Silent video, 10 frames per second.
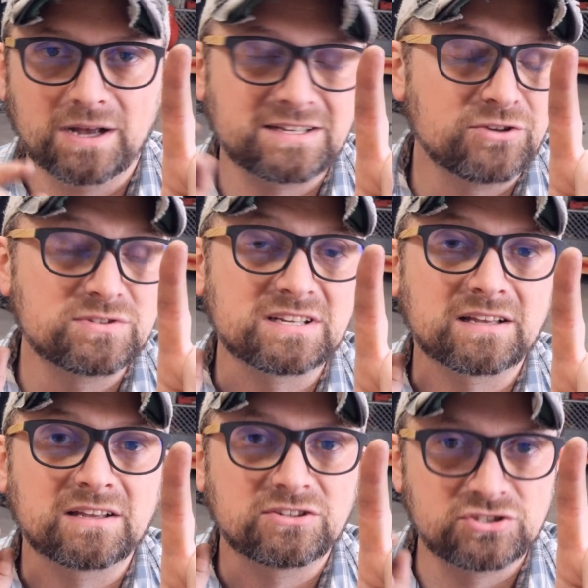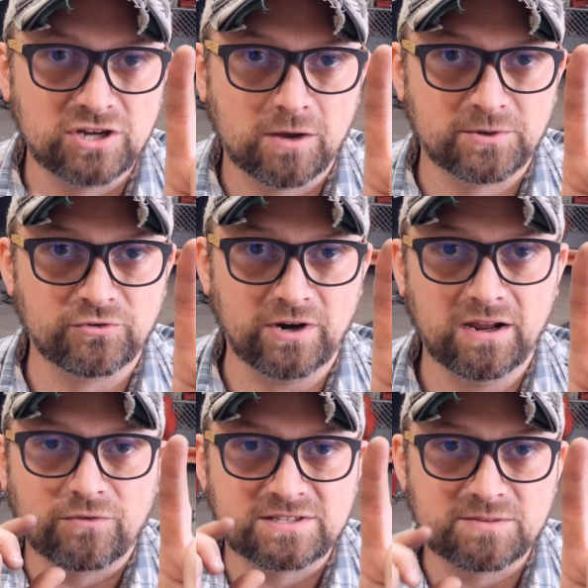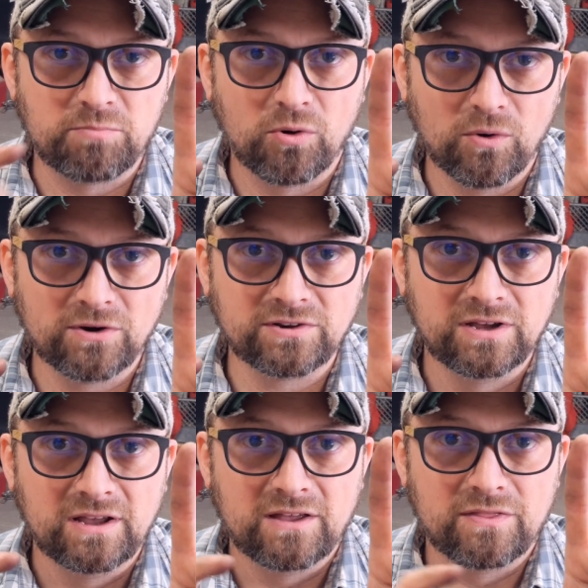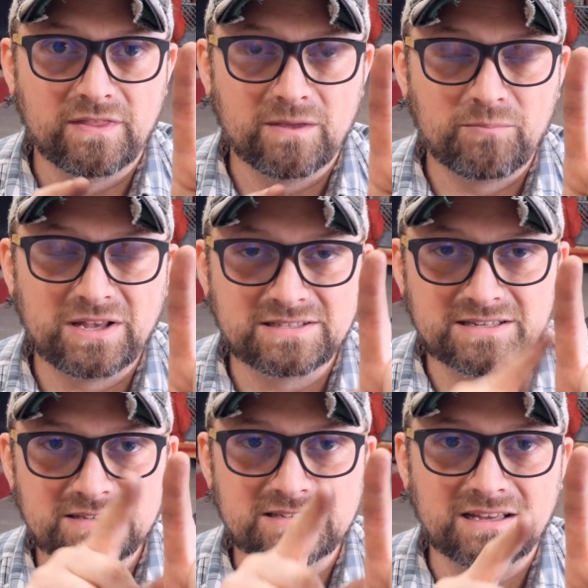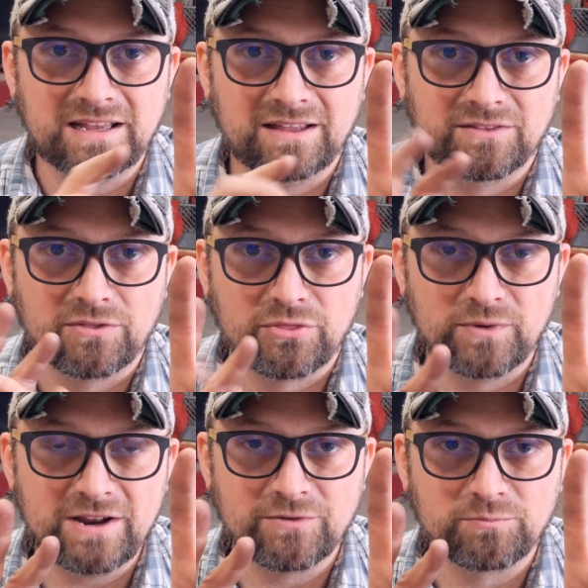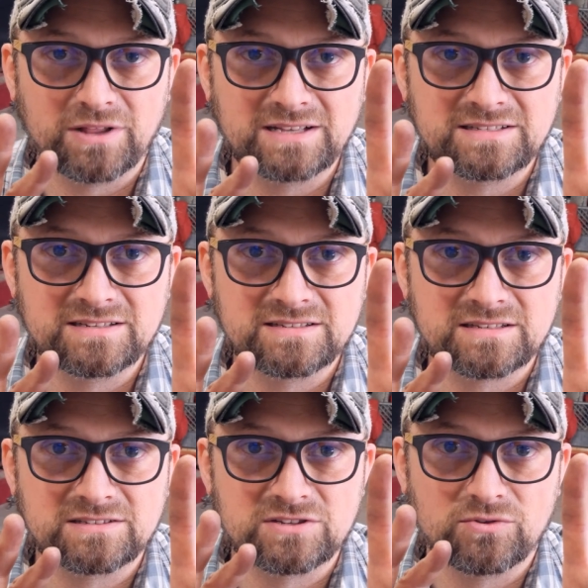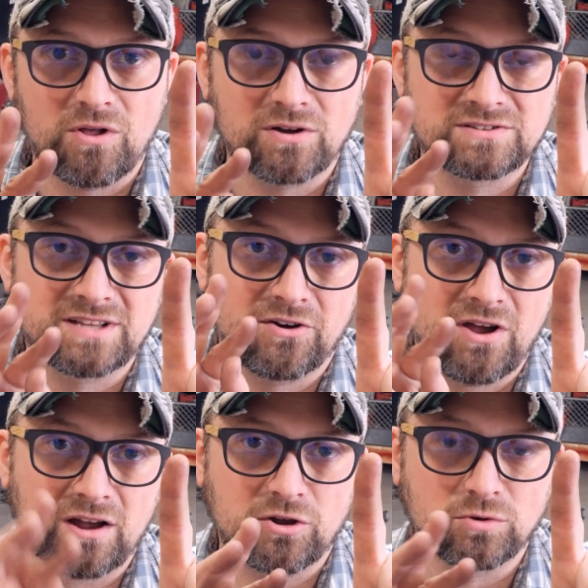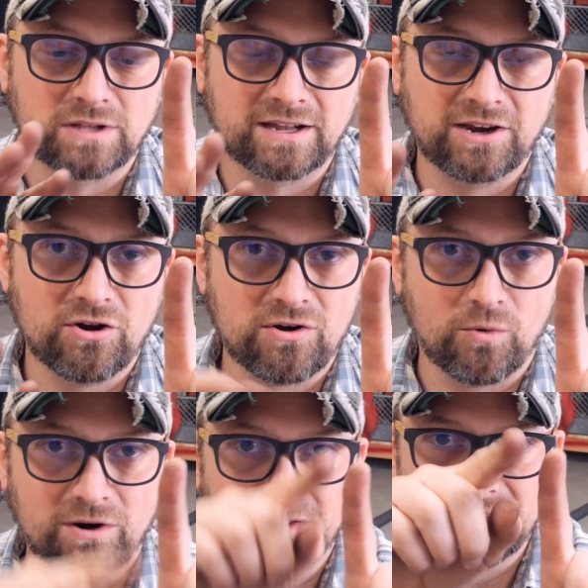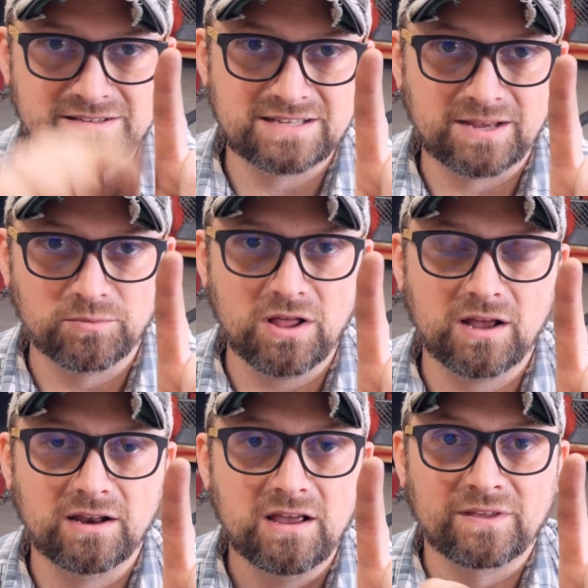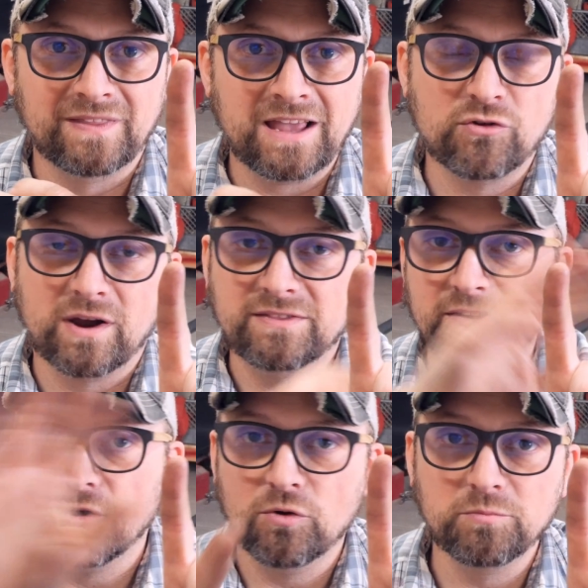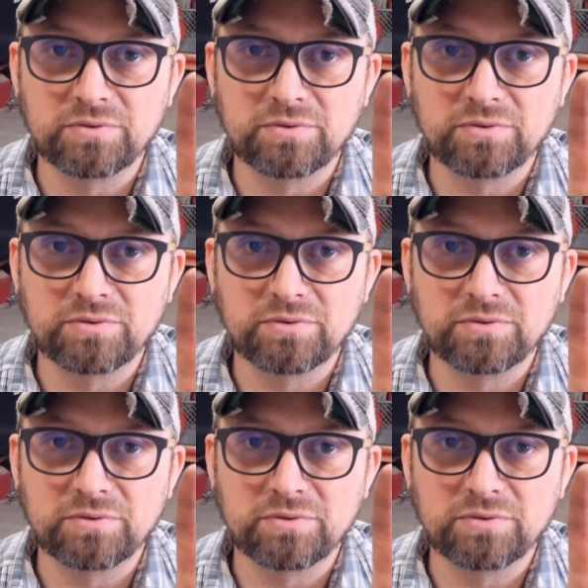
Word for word: by using geometry. If we support the pieces in three different places, so long as they're not collinear or in the same line, then they create their own